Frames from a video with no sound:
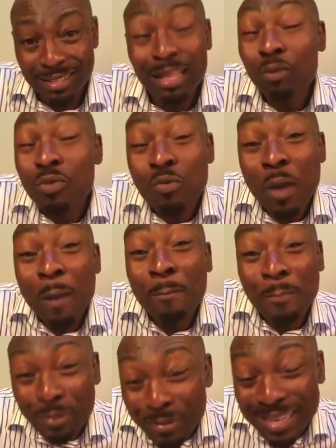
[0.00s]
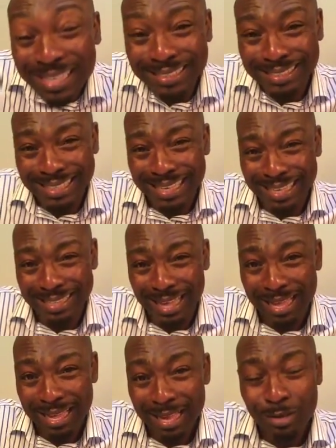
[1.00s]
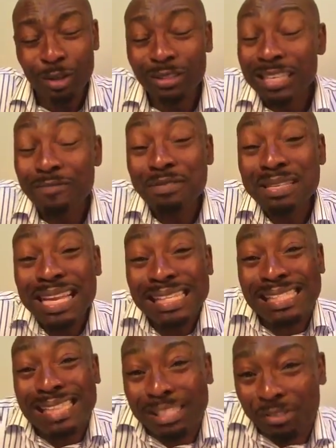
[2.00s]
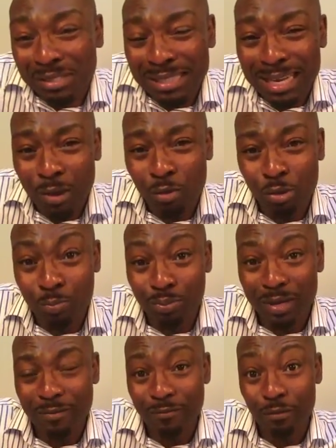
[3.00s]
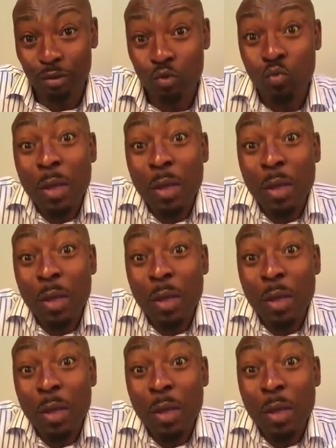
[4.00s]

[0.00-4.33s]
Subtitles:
That we were praying together. Not even necessary that I was praying for you.